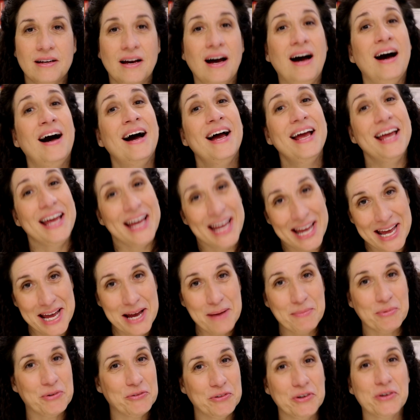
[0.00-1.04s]
I
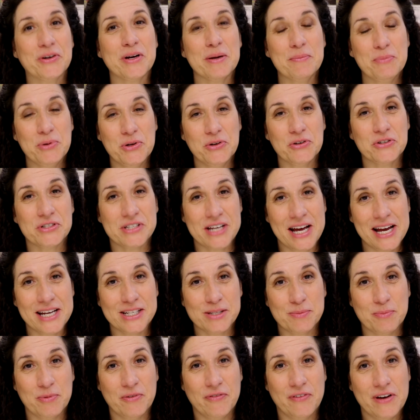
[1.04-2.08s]
am a real computer science
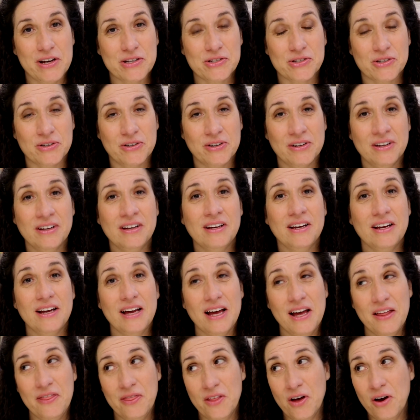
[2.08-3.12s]
professor.
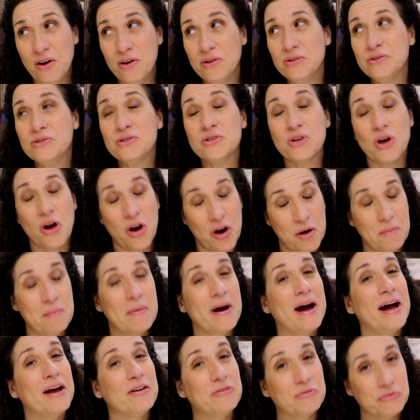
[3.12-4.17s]
And those are
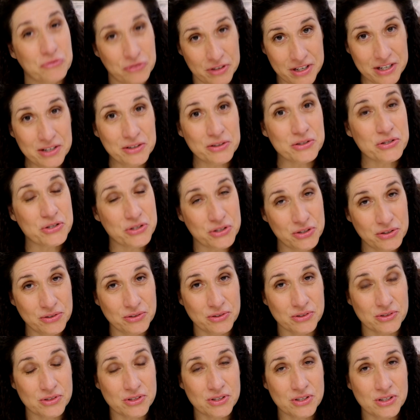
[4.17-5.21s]
my real
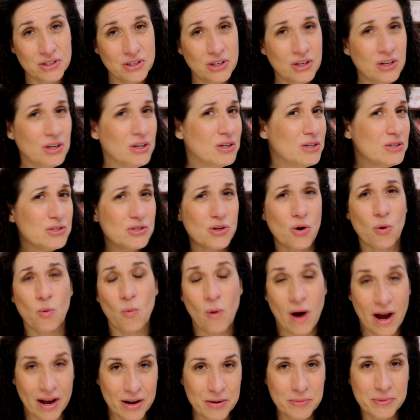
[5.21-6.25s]
students. So
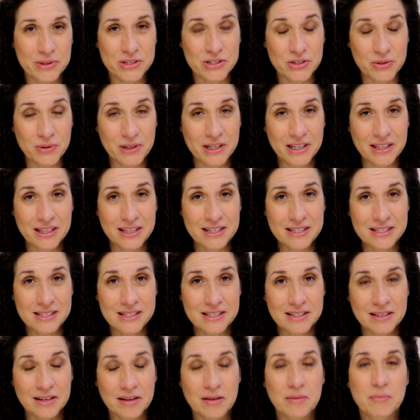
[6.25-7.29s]
why are we doing
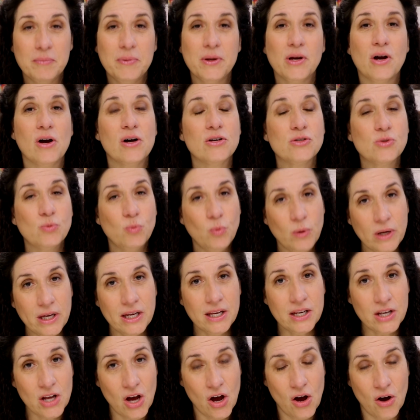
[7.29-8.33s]
this? Because
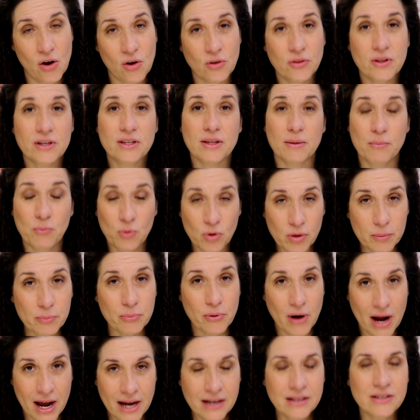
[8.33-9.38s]
we know that the more
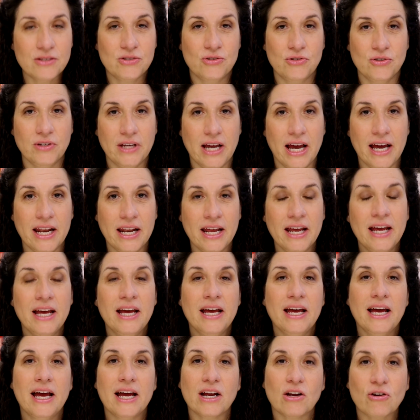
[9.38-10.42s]
practice you get
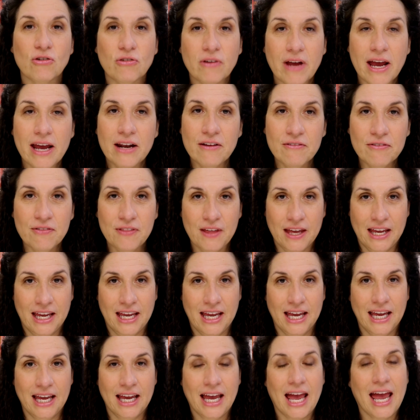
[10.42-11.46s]
at creative
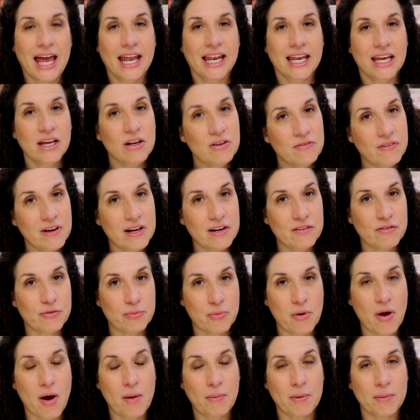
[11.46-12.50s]
thinking and innovative
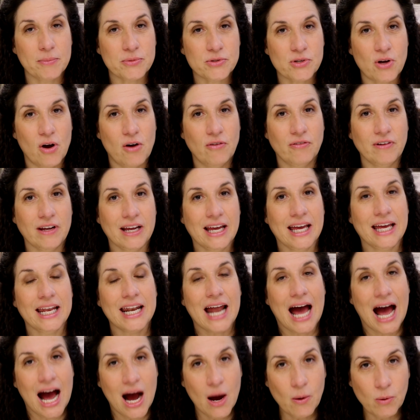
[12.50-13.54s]
problem solving
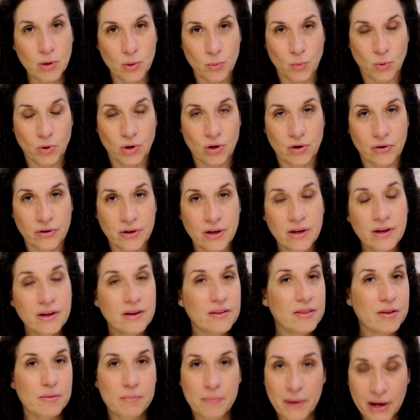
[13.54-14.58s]
in our world,
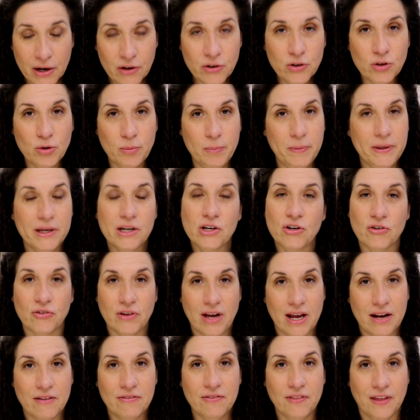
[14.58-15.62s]
the better you'll be at
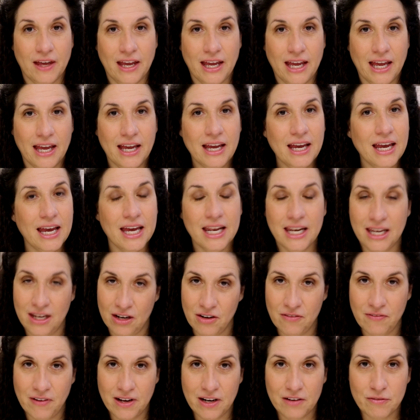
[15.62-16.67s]
creative thinking and
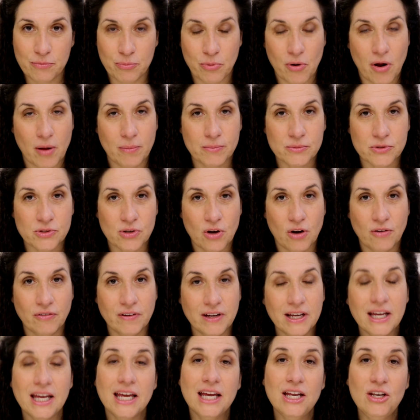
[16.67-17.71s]
innovative problem
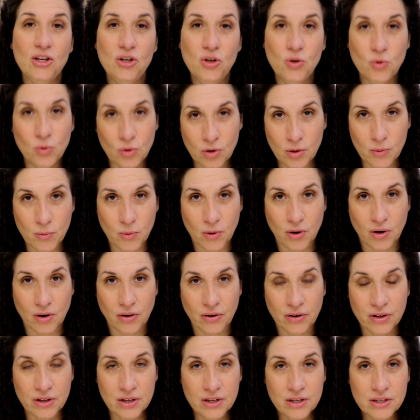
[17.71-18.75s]
solving in your
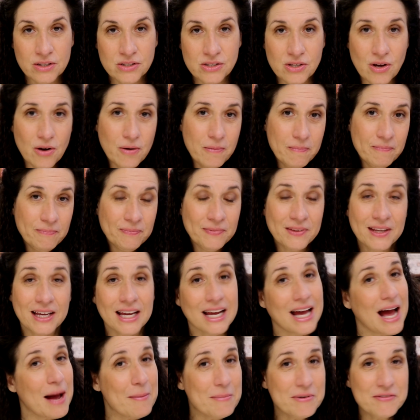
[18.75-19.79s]
world. So
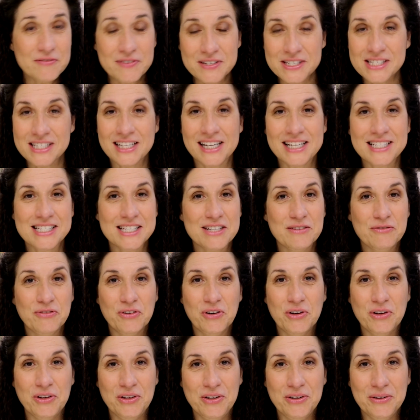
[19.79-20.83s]
come and visit us at
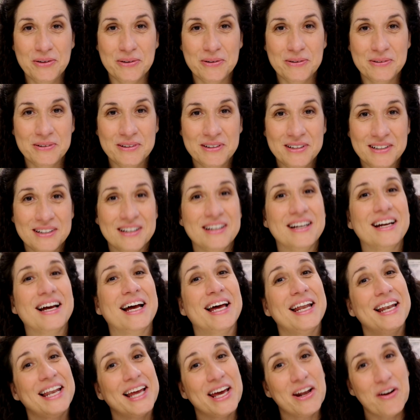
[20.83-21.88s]
Virt-U
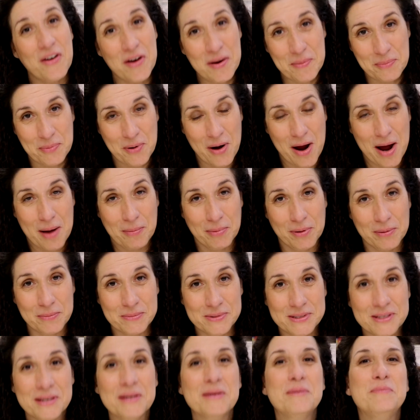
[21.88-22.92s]
and let our
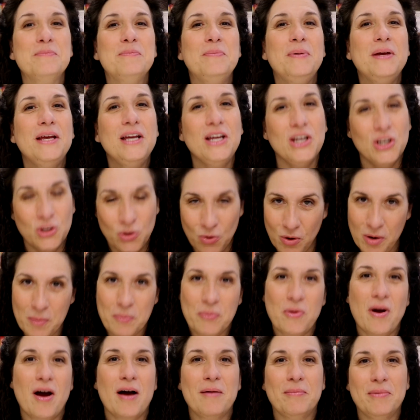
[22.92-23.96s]
problems be your
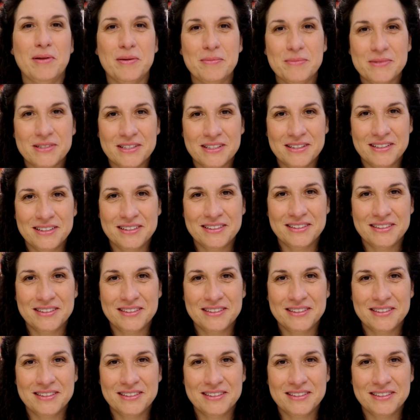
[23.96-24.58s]
problems.